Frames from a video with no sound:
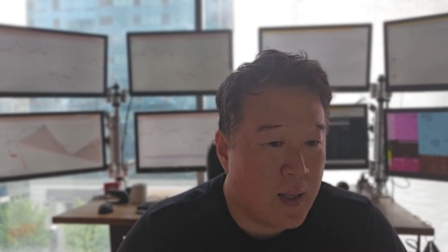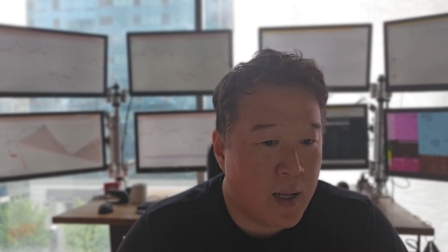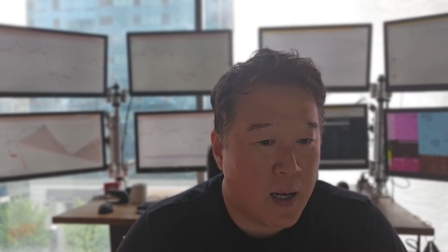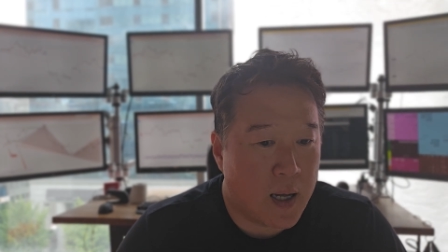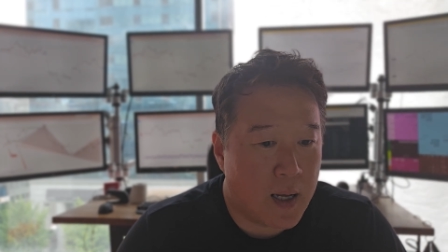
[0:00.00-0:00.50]

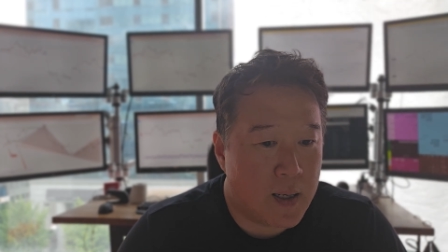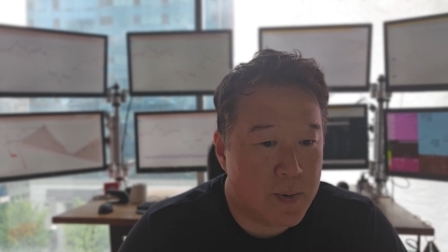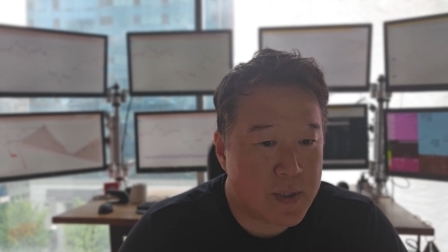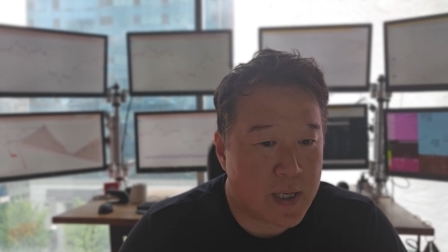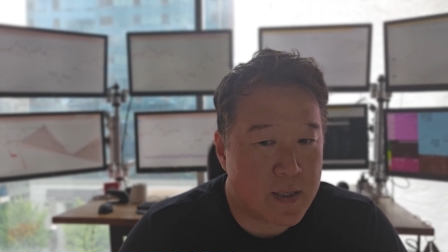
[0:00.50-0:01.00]
Uh,
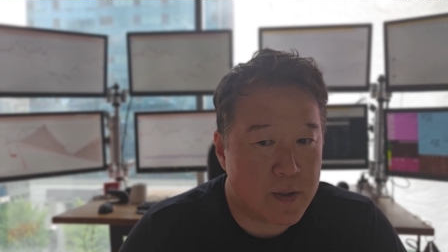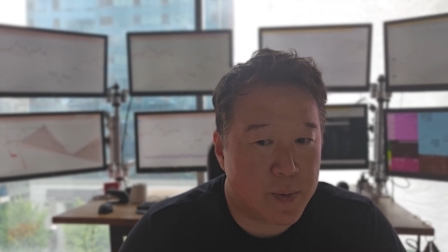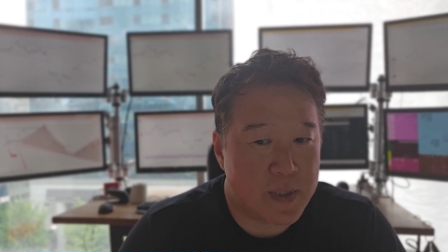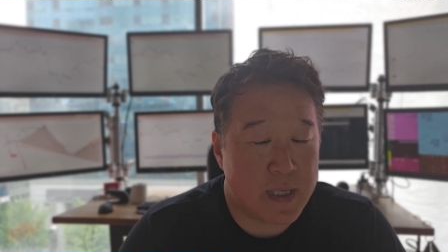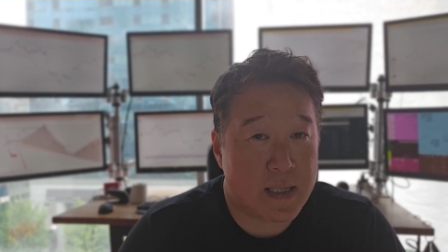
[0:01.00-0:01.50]
we're talking
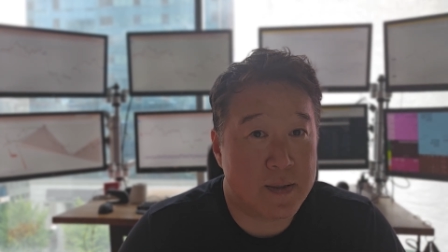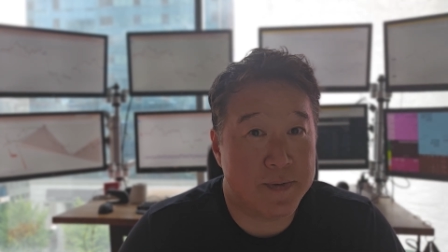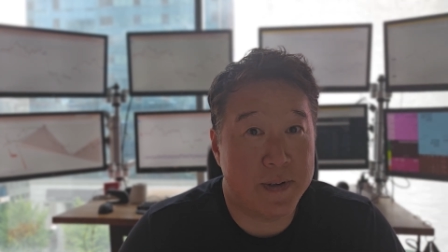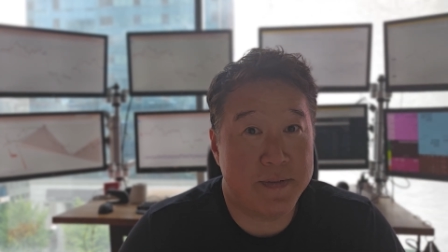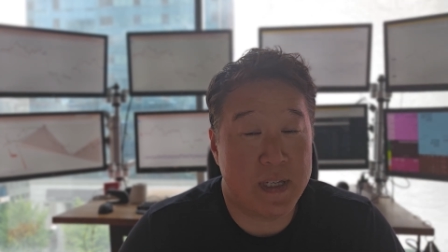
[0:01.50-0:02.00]
20x or
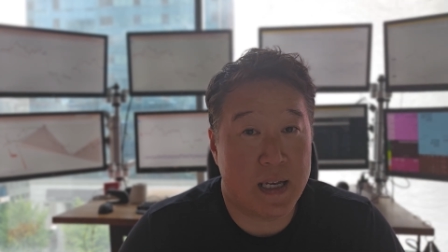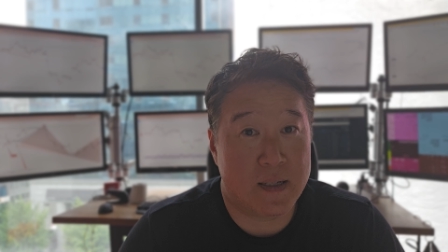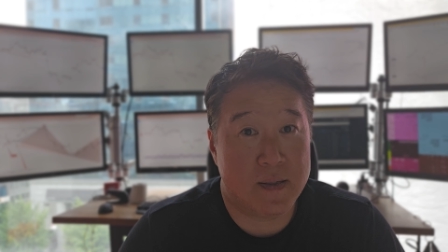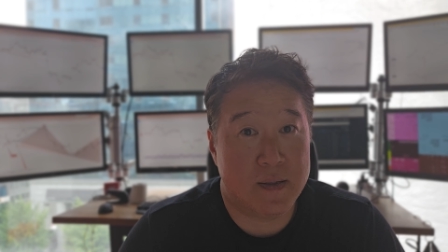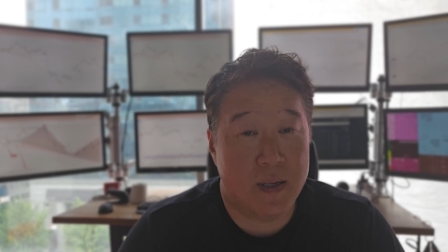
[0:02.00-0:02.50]

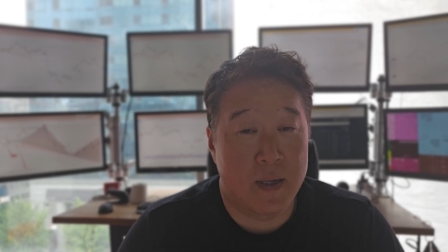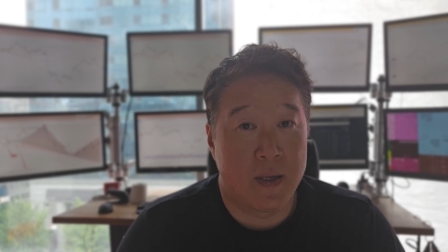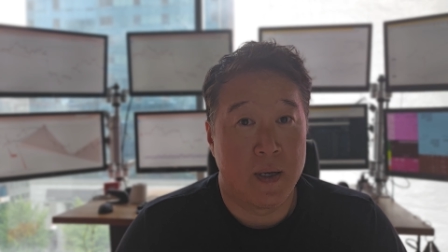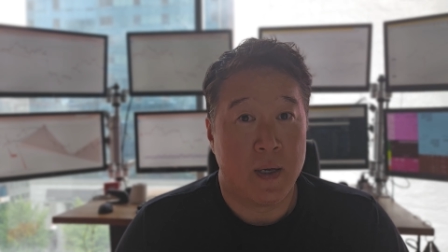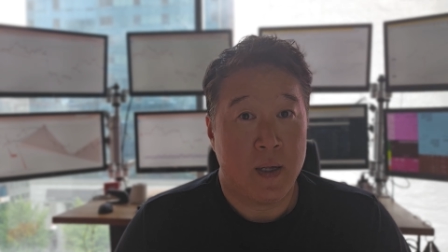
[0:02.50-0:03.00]
50x.
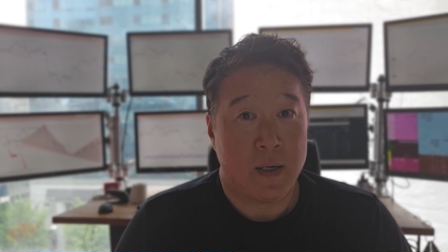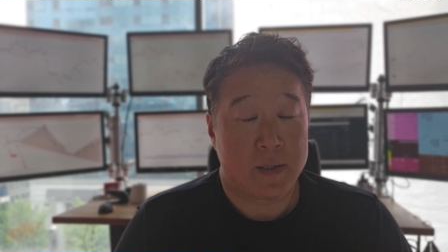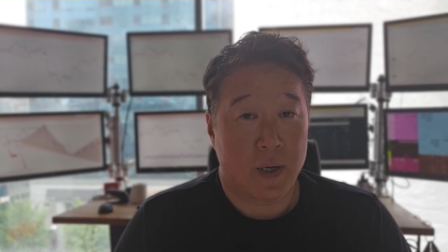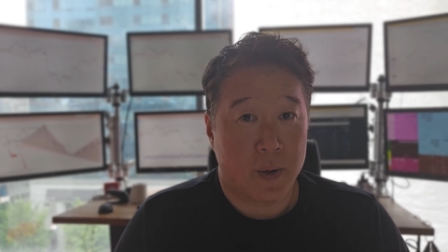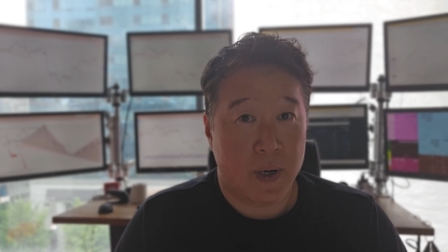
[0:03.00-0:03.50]

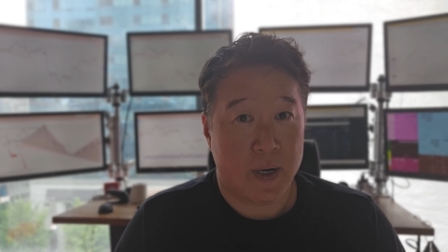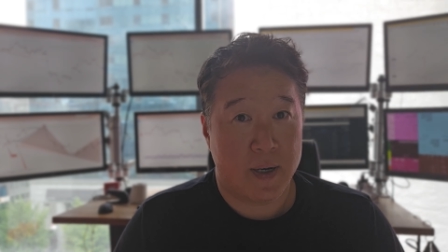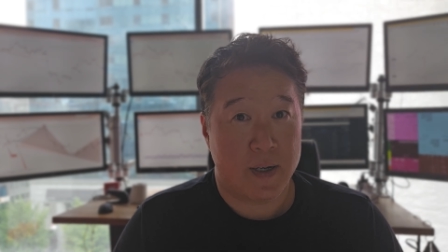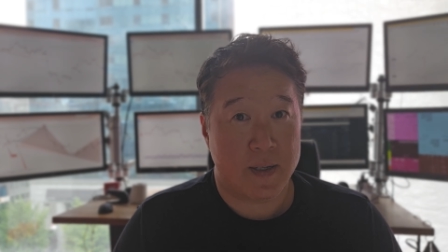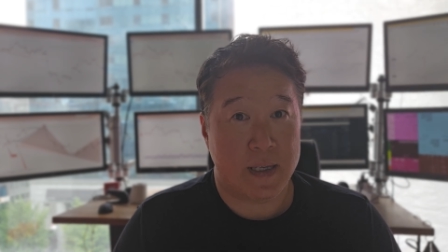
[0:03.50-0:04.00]
So
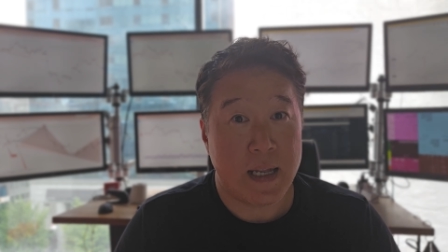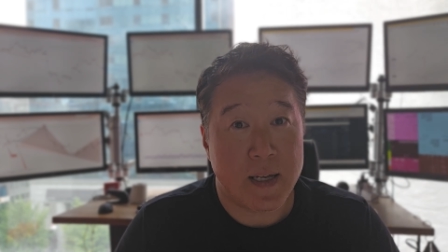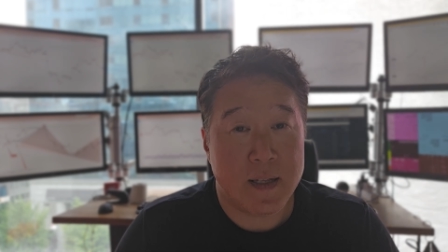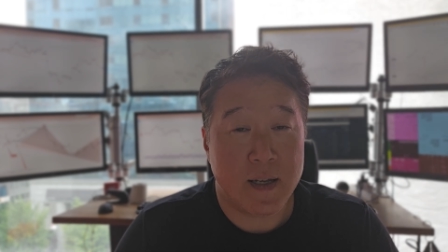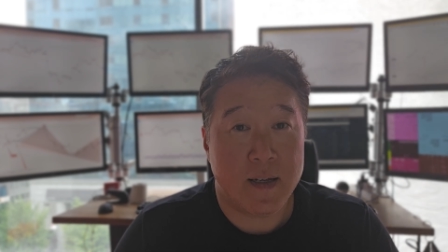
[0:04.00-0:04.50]
get
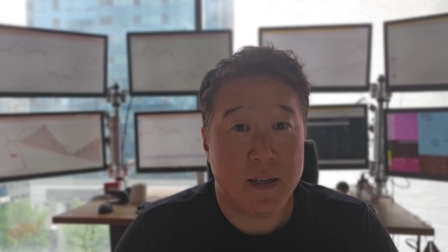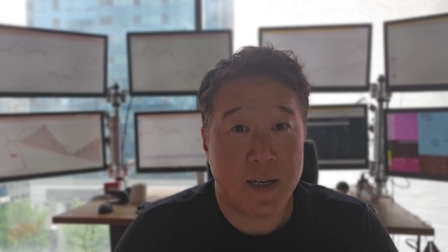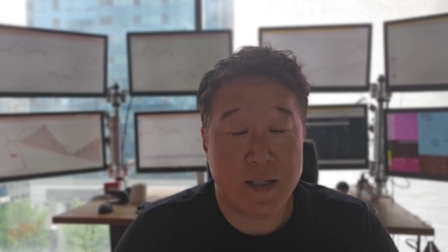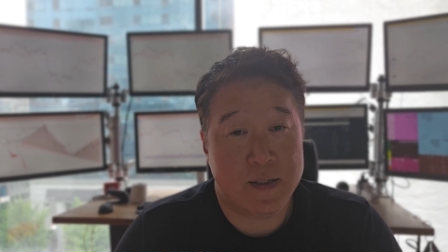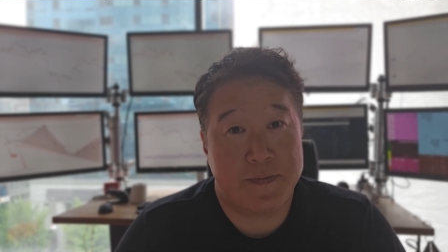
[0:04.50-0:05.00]
in,
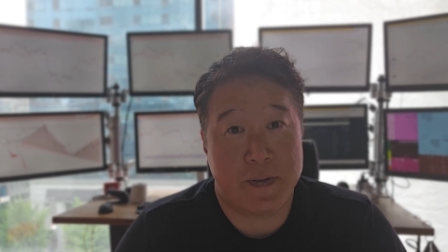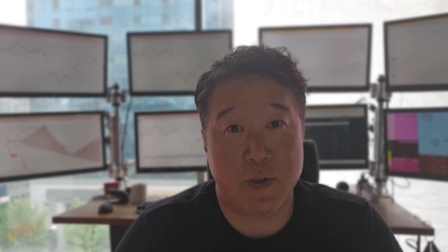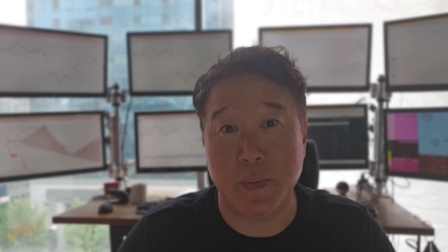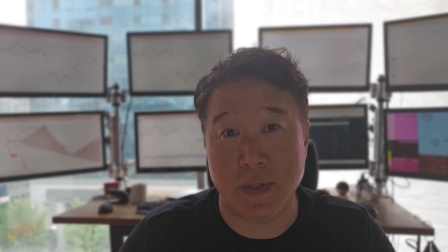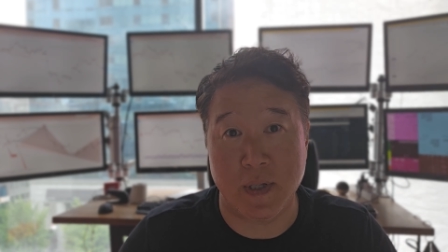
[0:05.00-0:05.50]
and it's
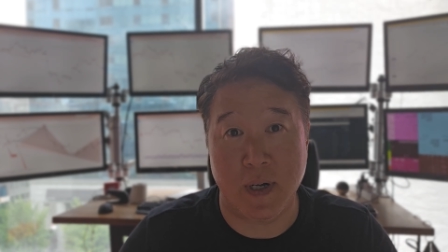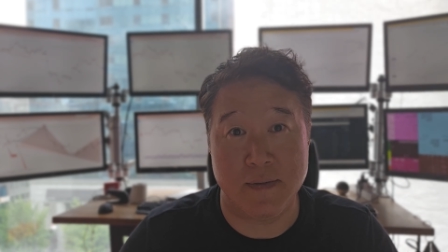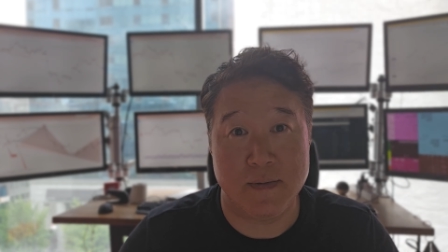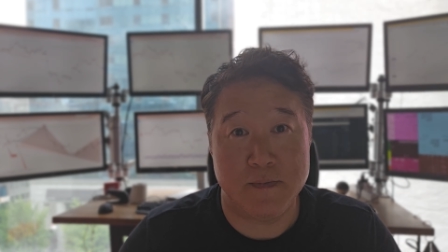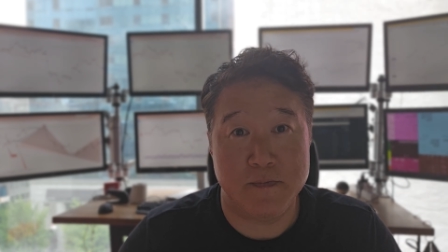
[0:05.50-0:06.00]
50% off.
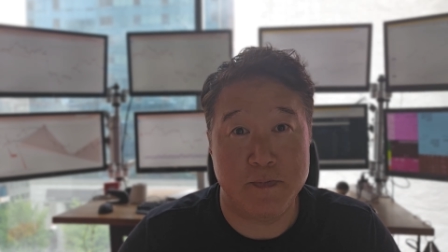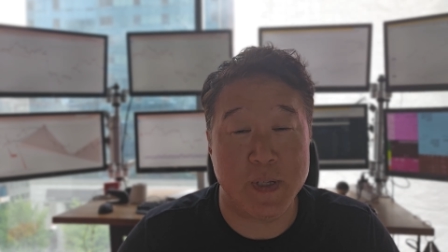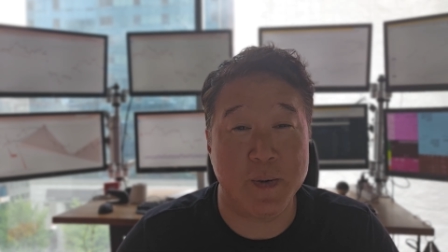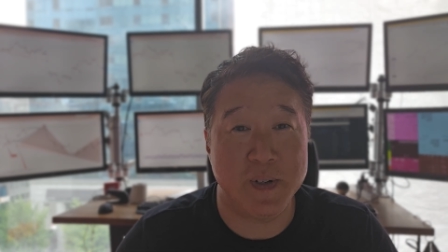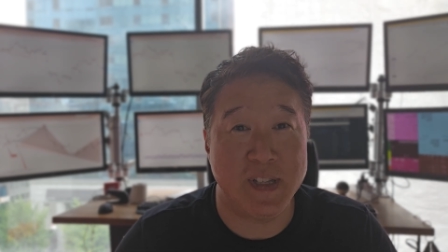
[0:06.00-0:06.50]

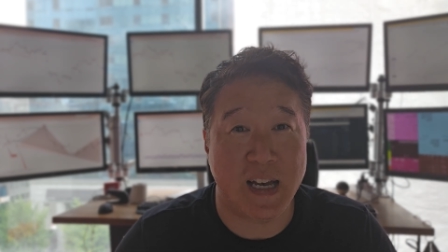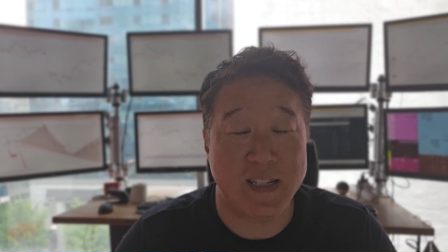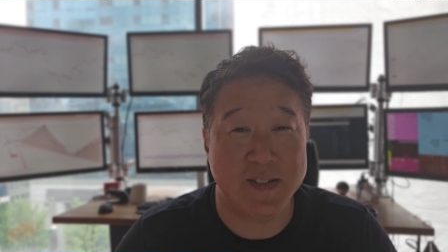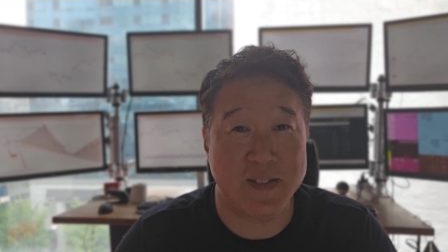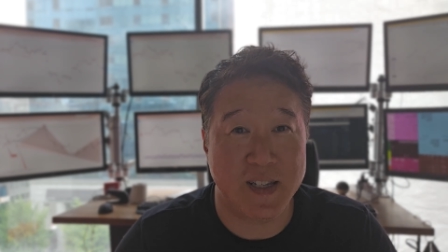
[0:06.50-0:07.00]

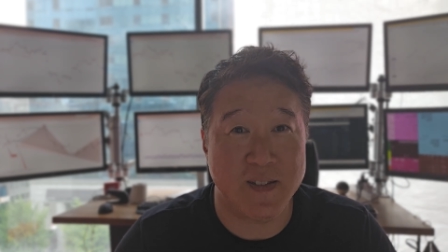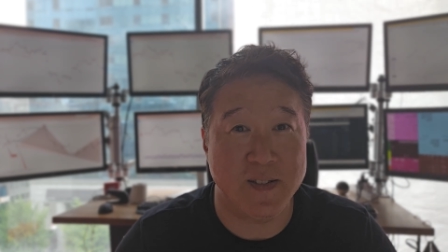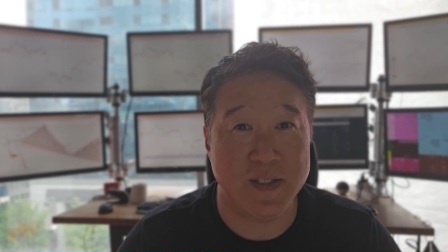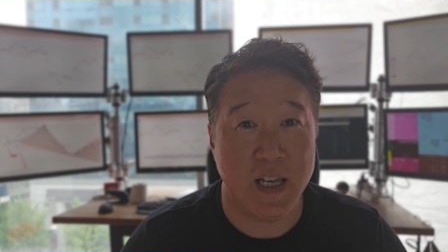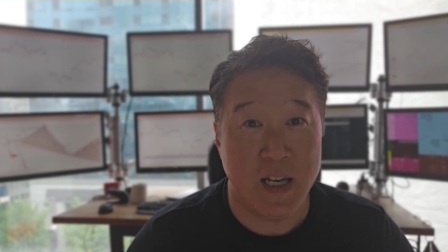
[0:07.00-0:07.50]

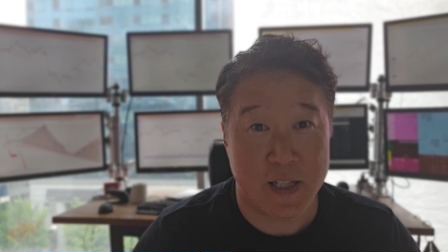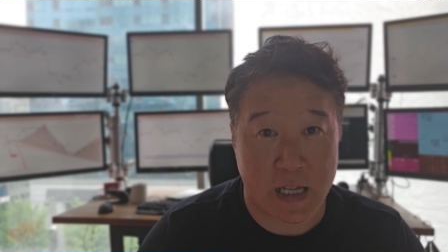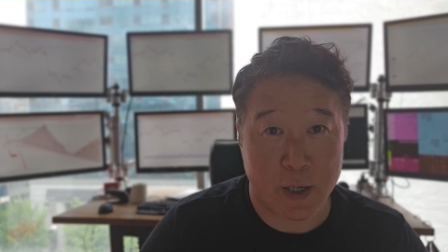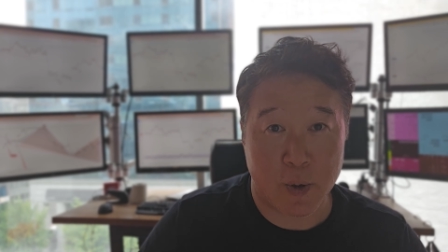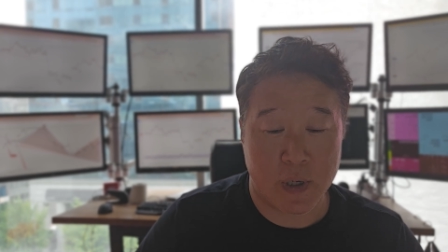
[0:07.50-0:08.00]

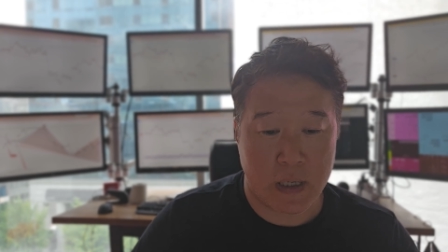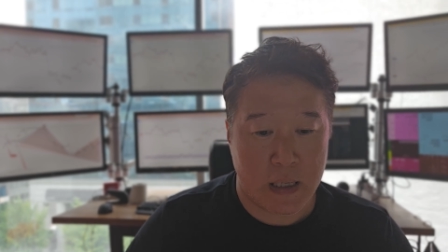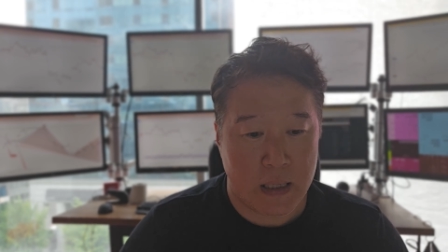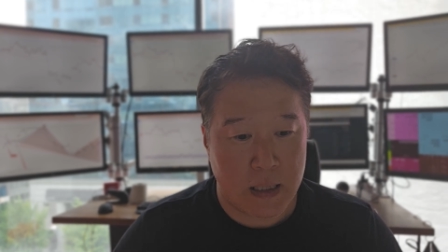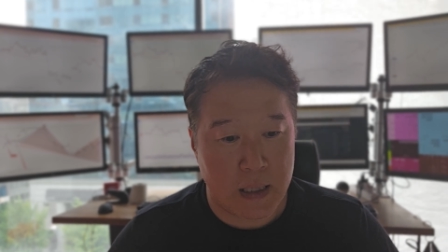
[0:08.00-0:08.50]
Bitcoin-signals.org.
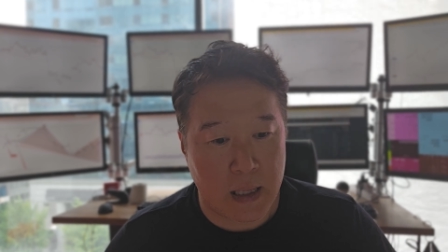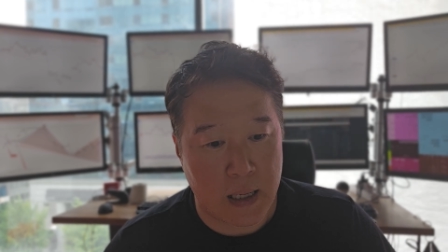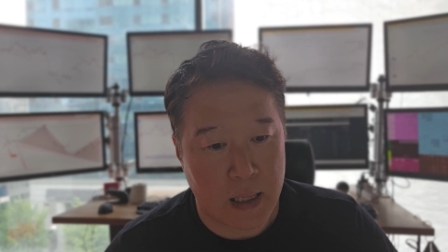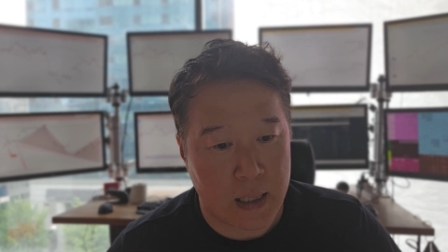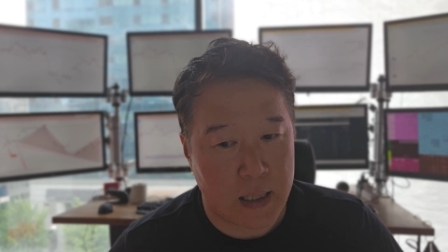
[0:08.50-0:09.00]
Uh,